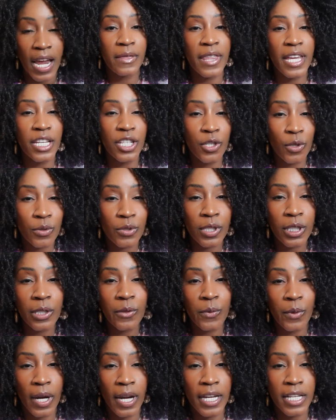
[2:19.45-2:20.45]
They usually
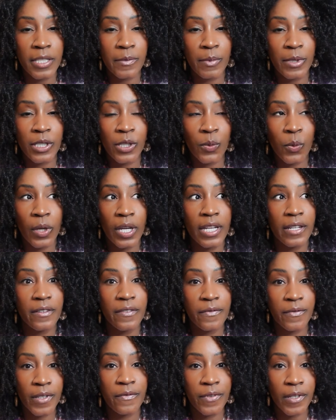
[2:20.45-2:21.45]
range between
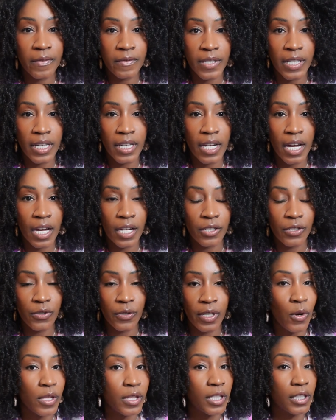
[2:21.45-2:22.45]

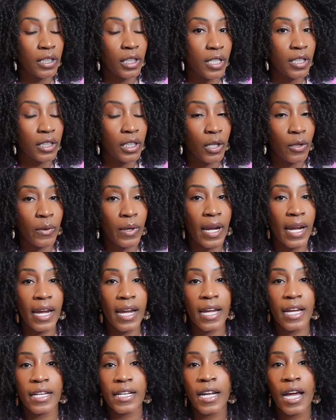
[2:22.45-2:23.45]
$1,500 on the low
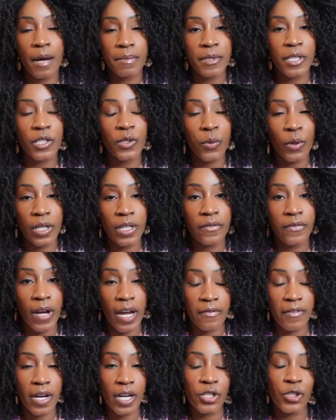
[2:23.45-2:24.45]
end up to
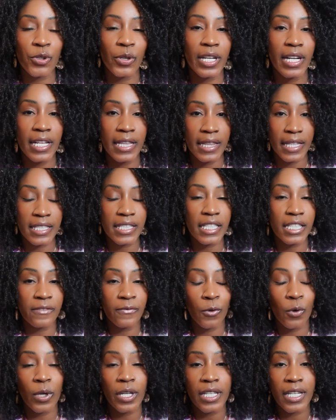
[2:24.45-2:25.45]
$2,500, and this is
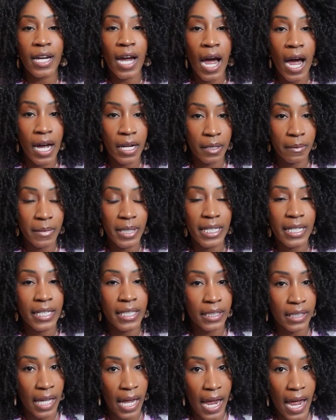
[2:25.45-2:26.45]
for economy
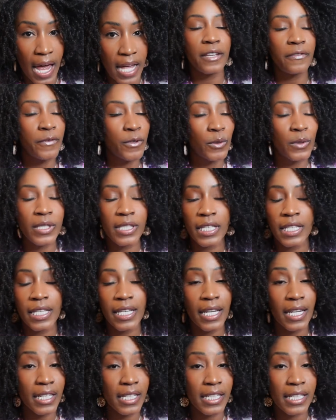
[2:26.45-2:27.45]
class. If you see
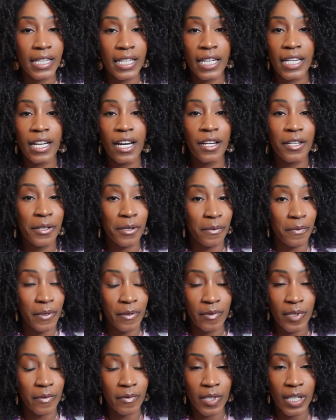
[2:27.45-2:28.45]
anything under
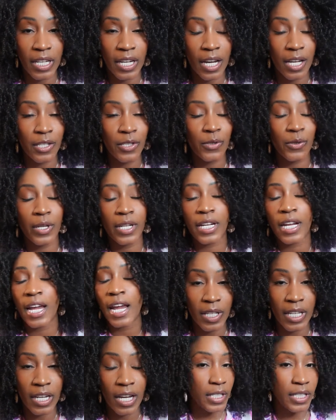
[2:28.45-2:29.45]
$1,500,
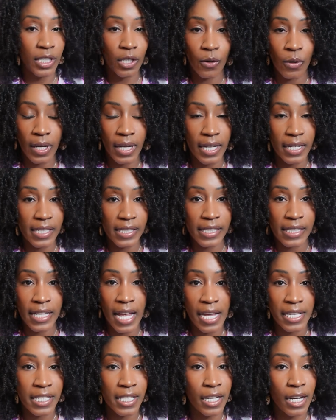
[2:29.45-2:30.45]
you need to go ahead and
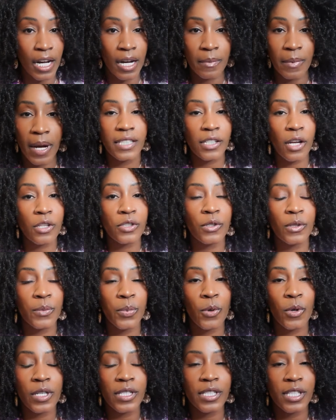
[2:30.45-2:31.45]
snatch it up. It's also
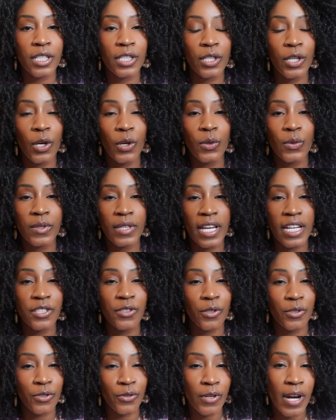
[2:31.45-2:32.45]
important to note that
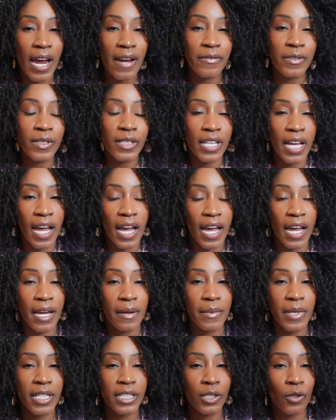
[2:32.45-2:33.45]
your travel
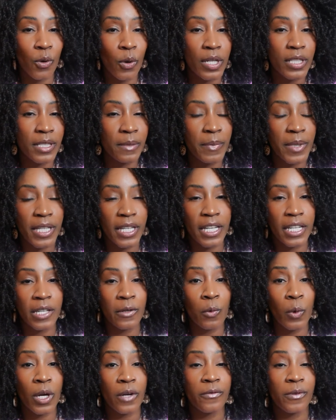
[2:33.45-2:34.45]
time is going to be
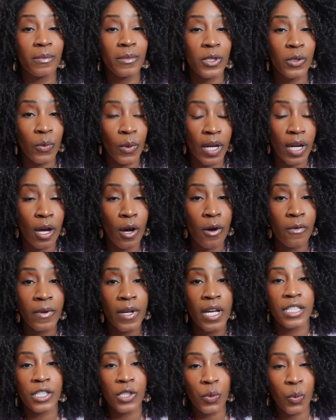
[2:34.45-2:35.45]
anywhere from 12
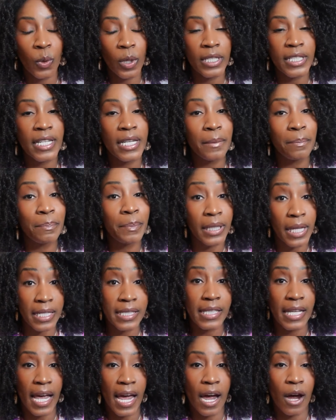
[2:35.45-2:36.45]
to 20
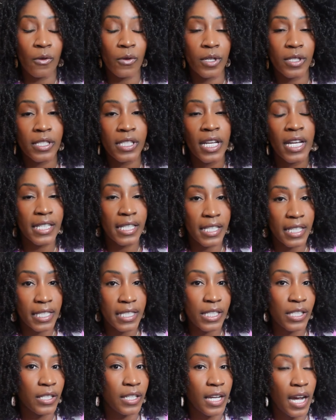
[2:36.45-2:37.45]
plus hours to get
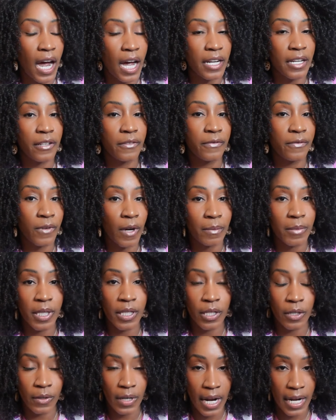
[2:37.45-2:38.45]
to Ghana from the
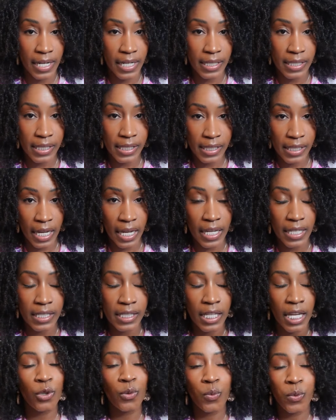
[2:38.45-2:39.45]
United States.
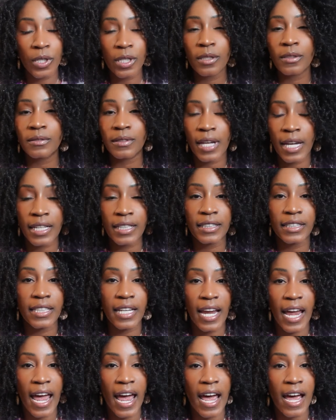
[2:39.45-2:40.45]
You will likely
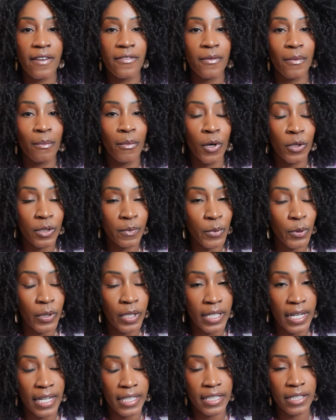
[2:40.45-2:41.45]
have multiple
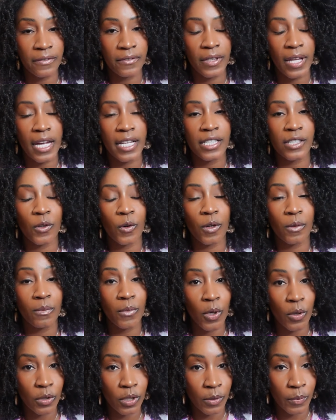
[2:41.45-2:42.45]
connecting flights or
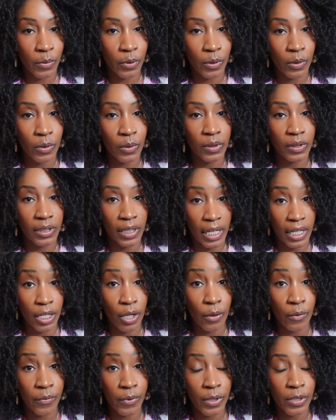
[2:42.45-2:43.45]
multiple
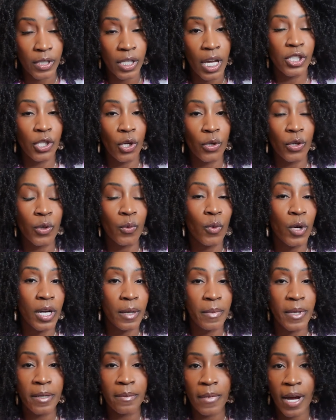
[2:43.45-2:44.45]
layovers. So you want to
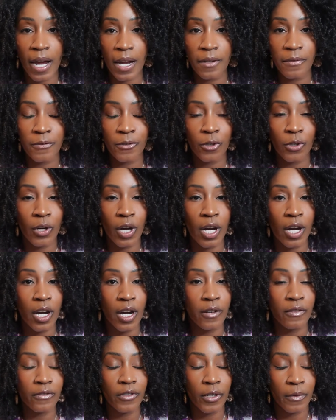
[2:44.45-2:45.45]
be mindful
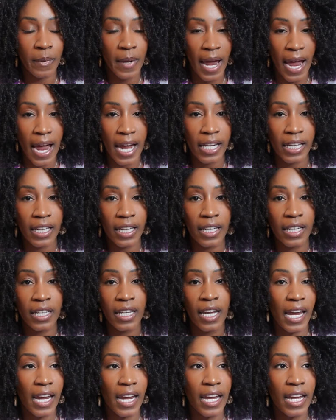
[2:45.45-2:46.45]
of your packing
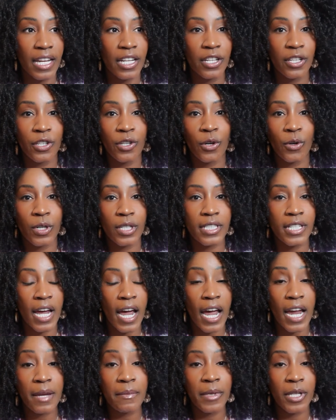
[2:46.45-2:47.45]
and your
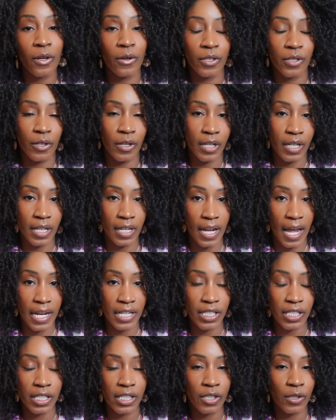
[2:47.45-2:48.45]
timing on your
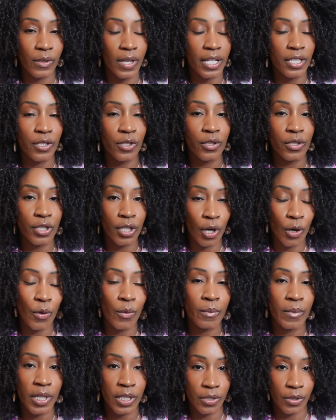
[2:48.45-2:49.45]
connection so that you
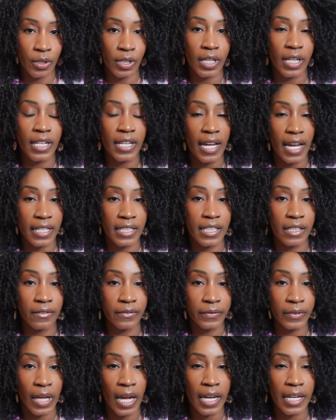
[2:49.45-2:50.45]
don't miss your connecting
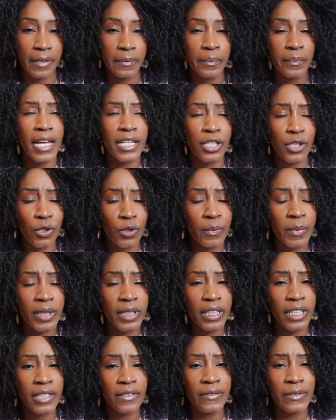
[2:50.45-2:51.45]
flight. I do
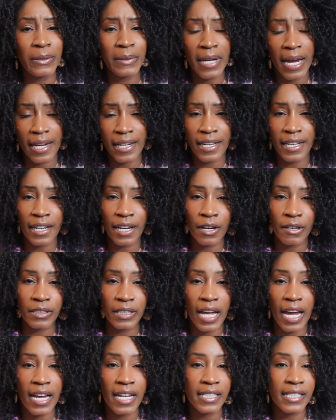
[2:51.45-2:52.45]
believe United
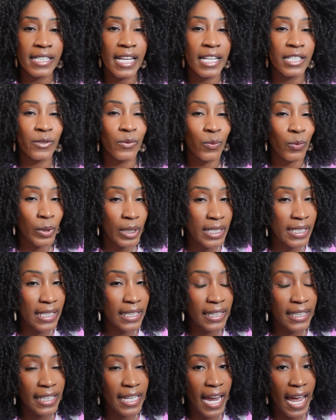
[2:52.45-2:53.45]
Airlines has
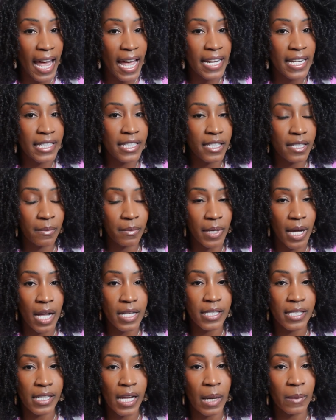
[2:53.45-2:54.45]
recently added some
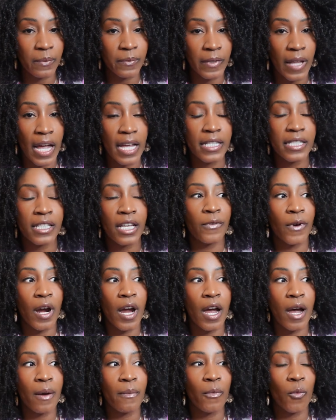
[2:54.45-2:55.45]
nonstop flights
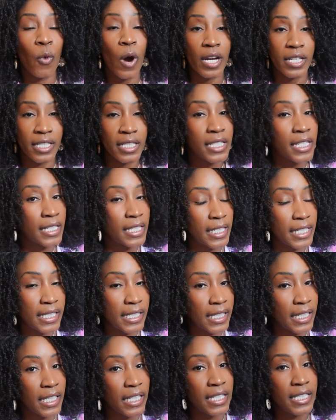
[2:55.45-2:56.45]
from Washington,
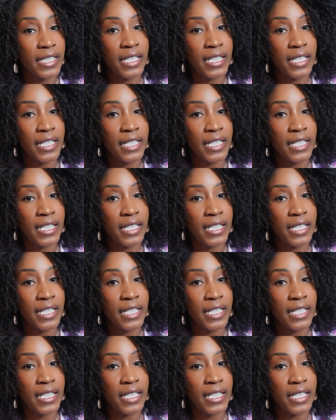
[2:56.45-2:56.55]
D.C.